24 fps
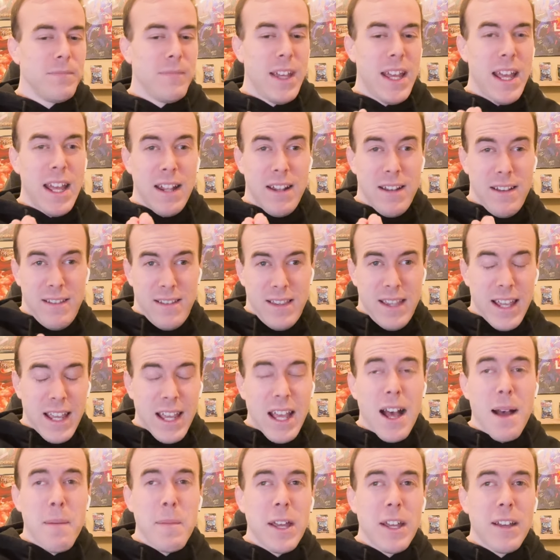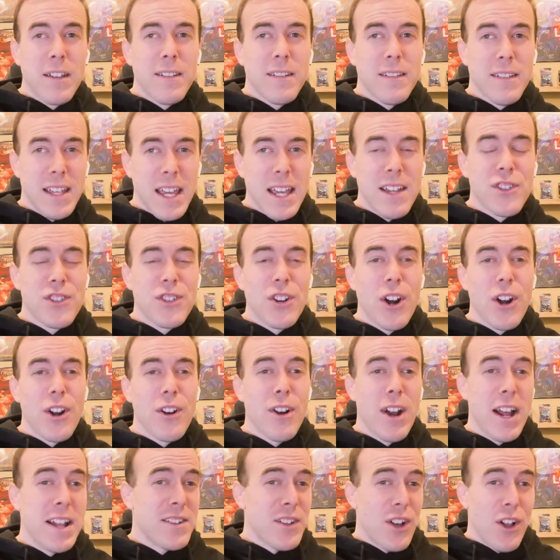and the comic
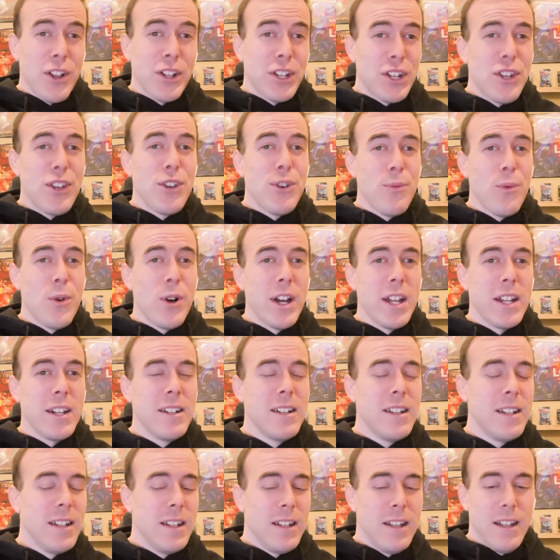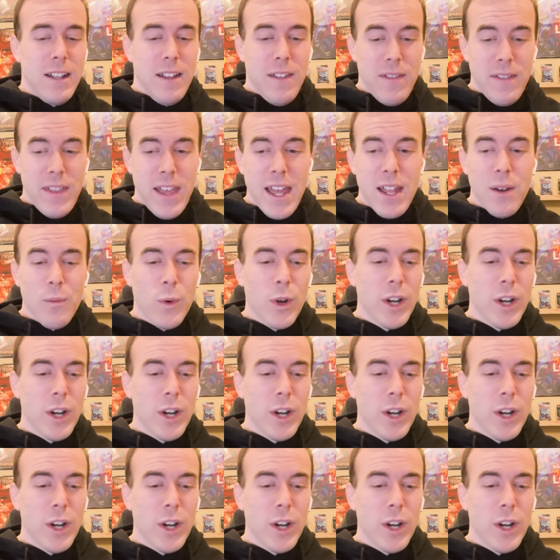Kickstarter, that's all in Q1, then yep.